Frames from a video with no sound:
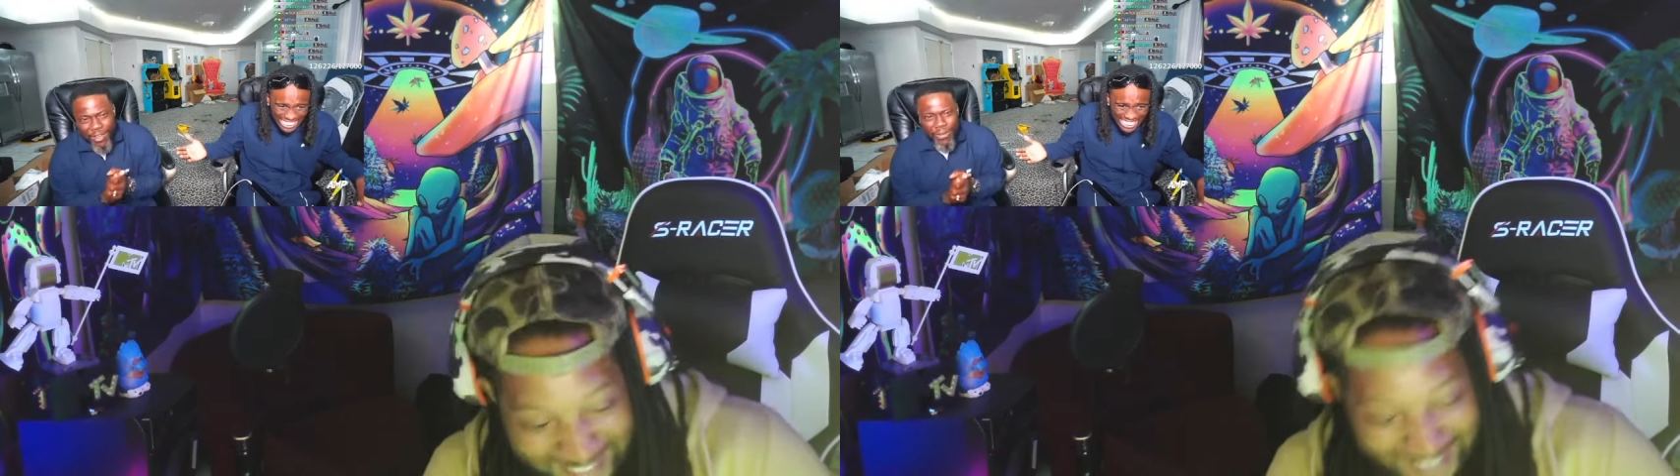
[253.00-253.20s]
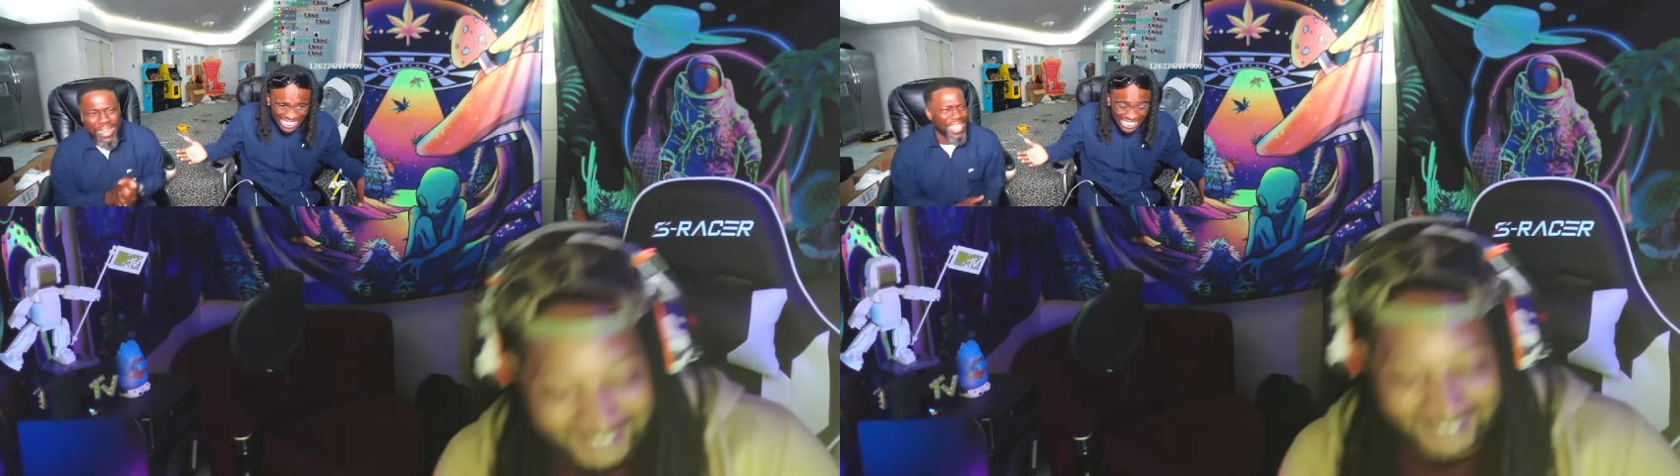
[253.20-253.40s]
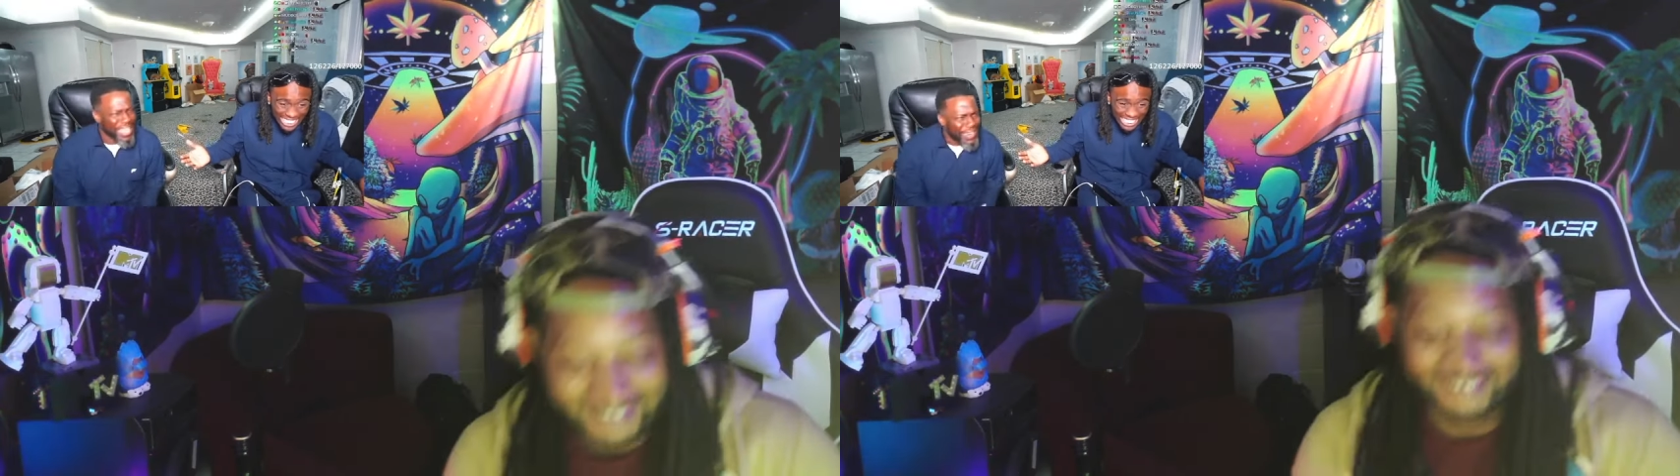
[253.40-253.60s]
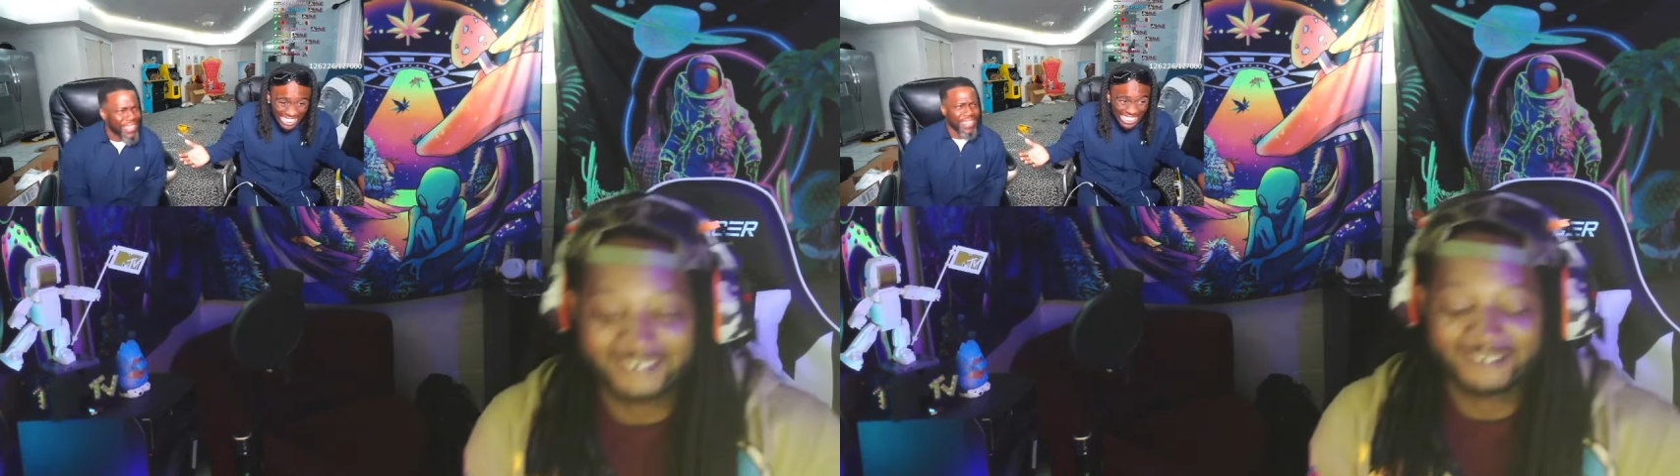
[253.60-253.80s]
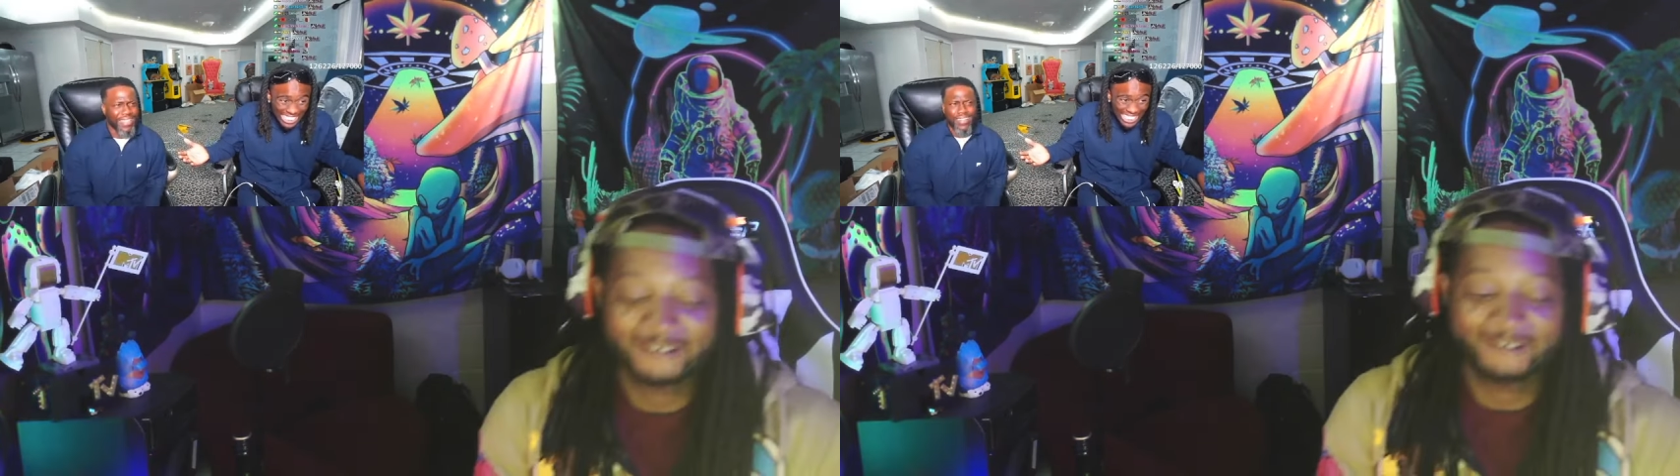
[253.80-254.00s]
what an
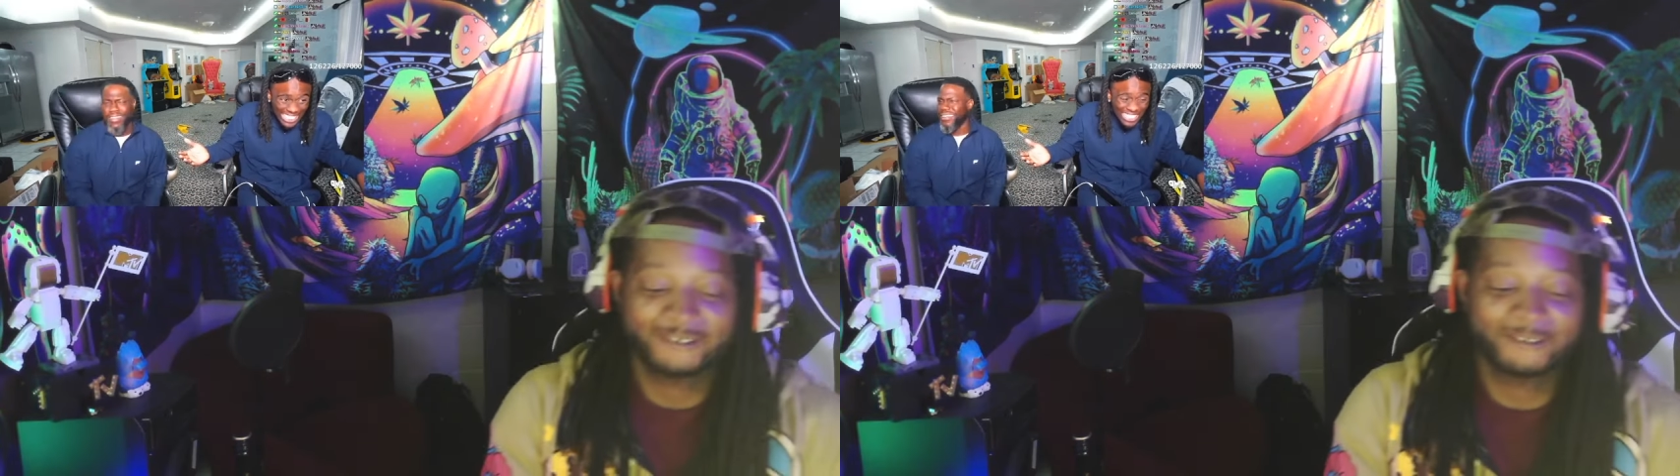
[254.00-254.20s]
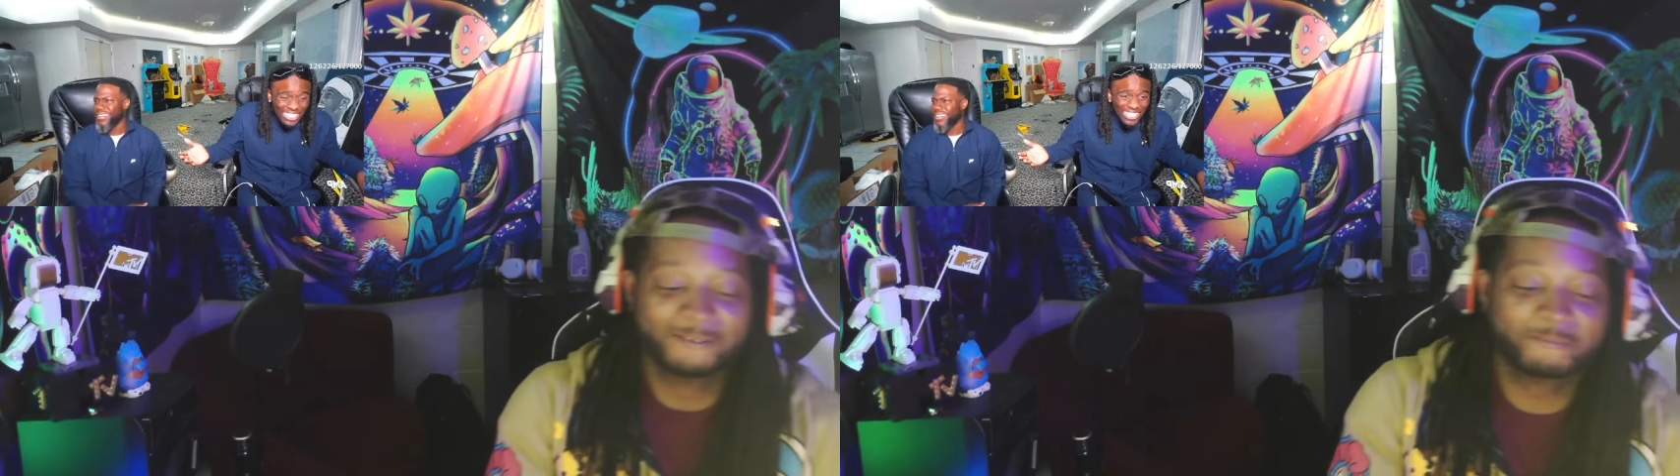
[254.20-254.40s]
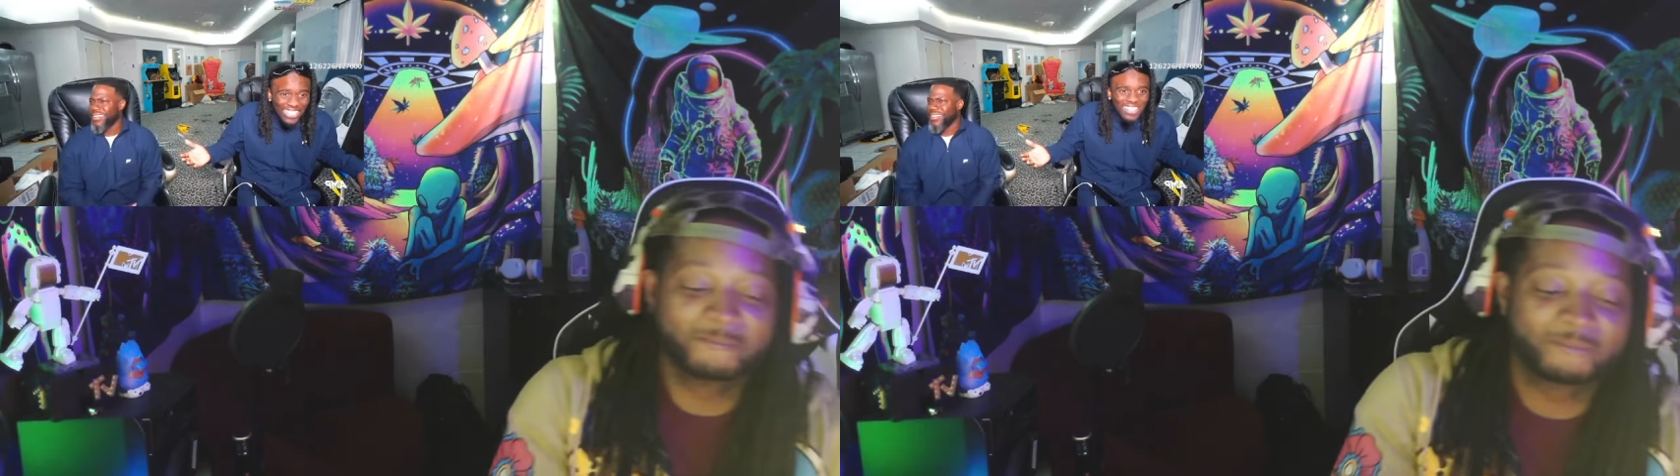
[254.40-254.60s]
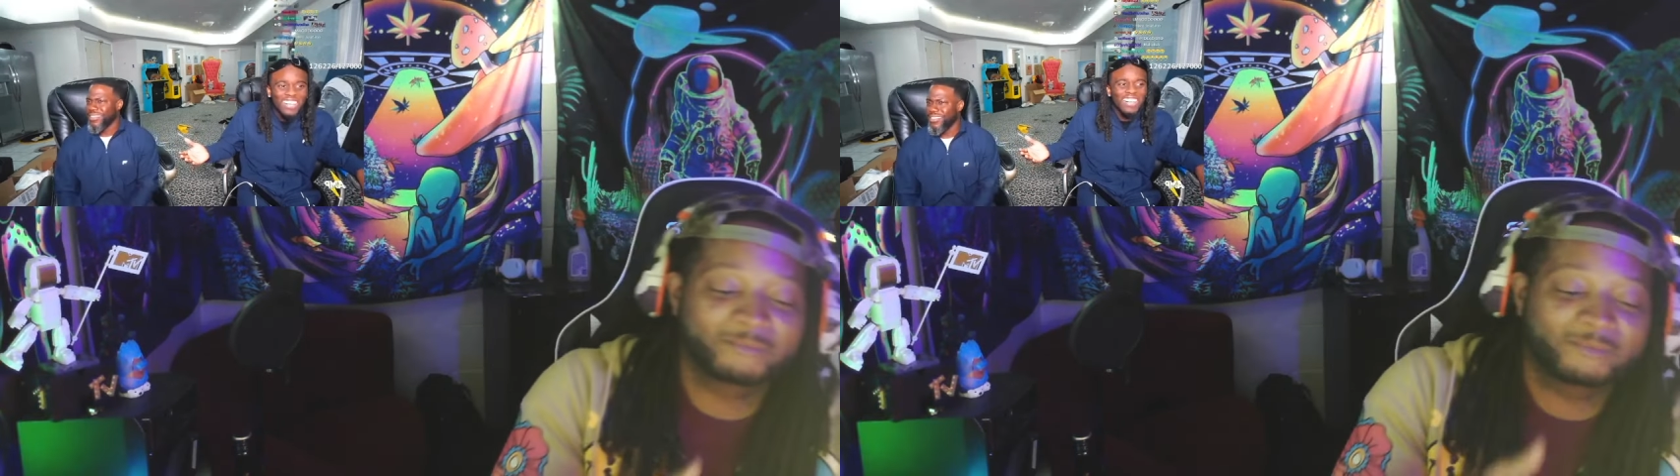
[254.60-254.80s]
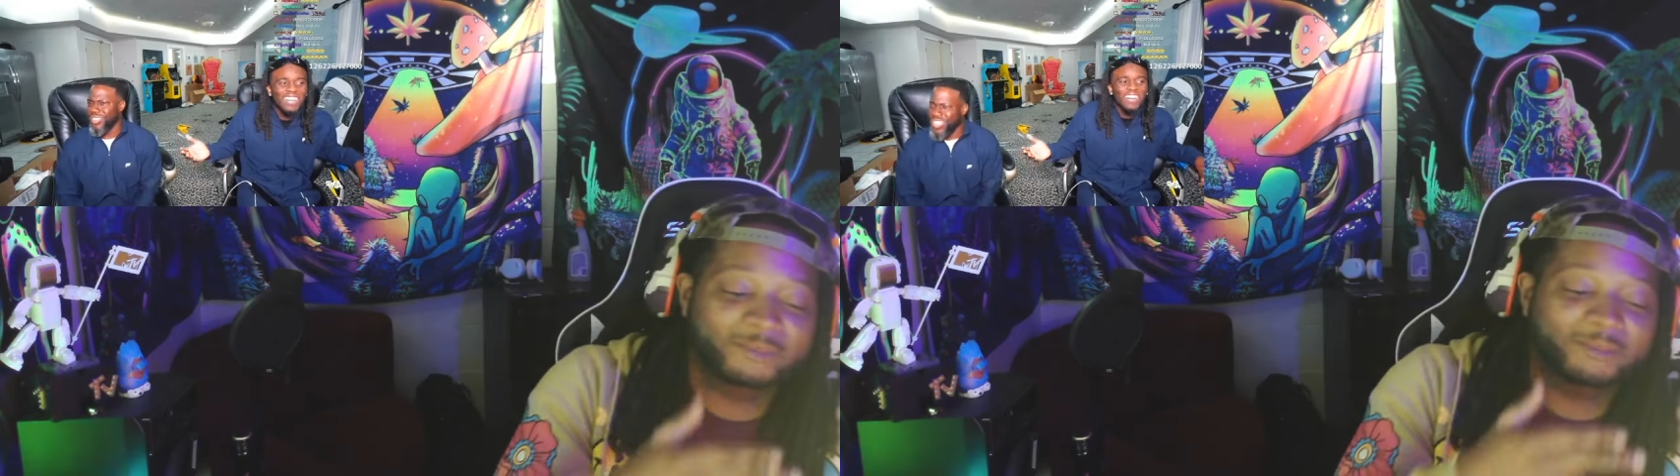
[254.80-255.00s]
idiot!
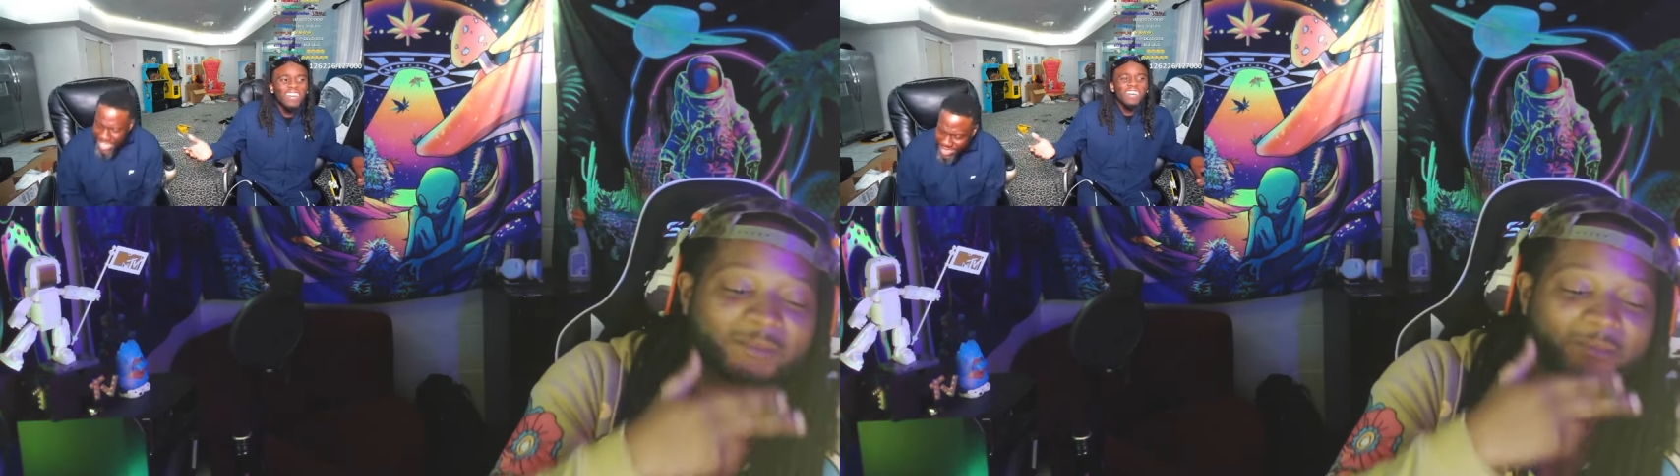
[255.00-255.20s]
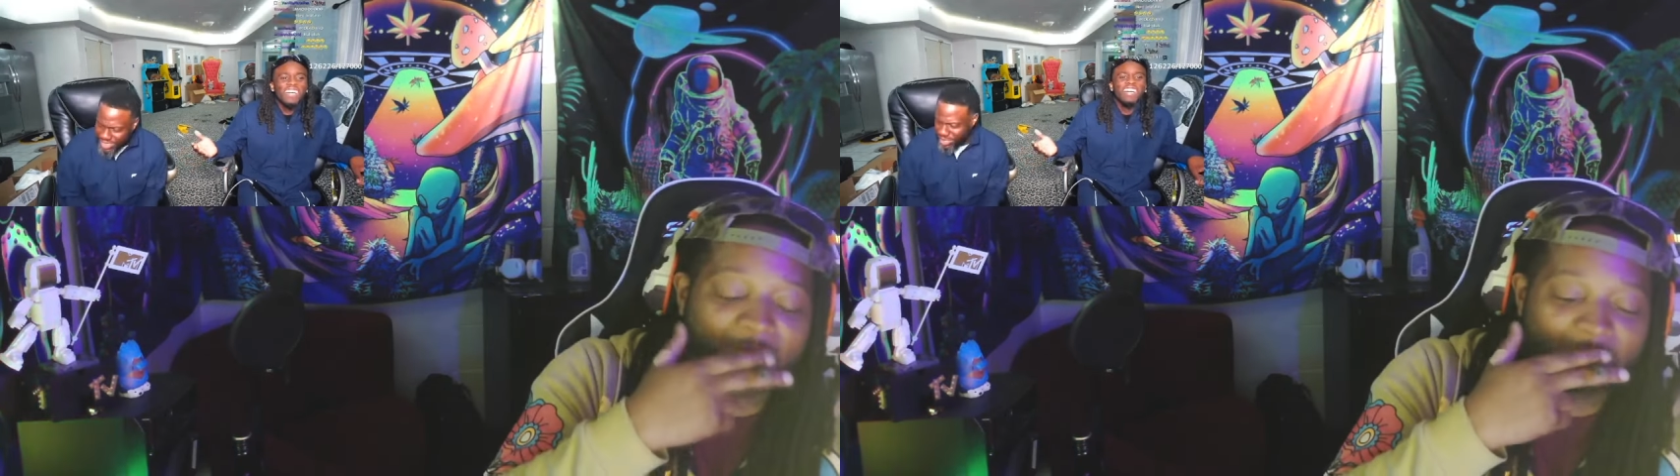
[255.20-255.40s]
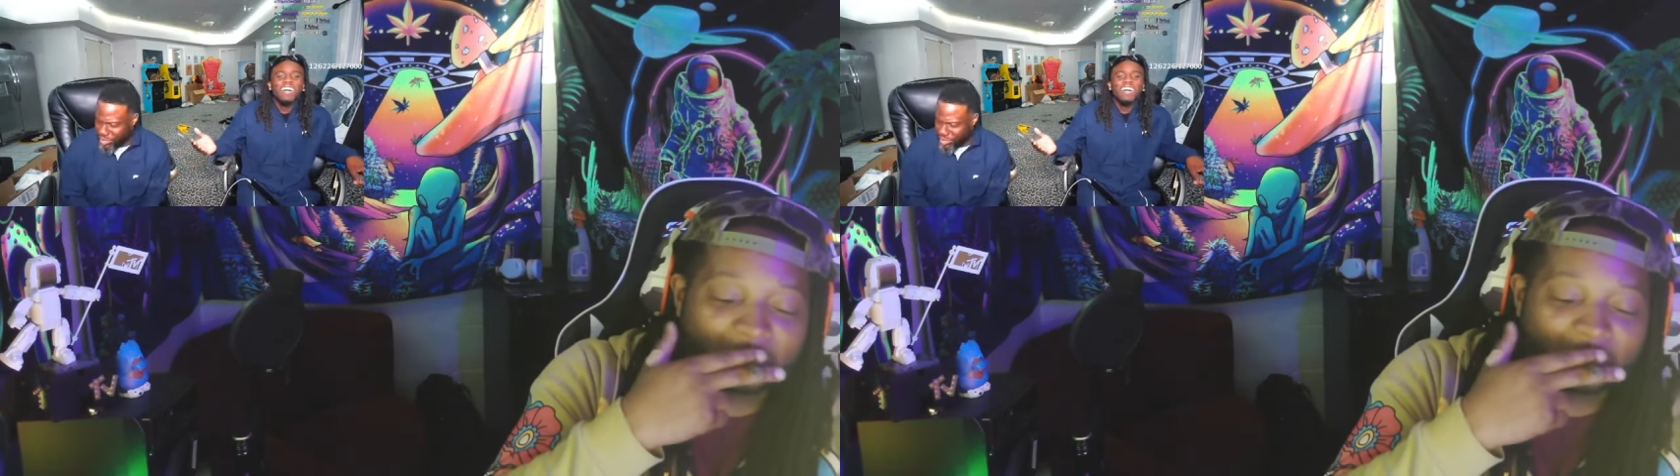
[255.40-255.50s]
Jesus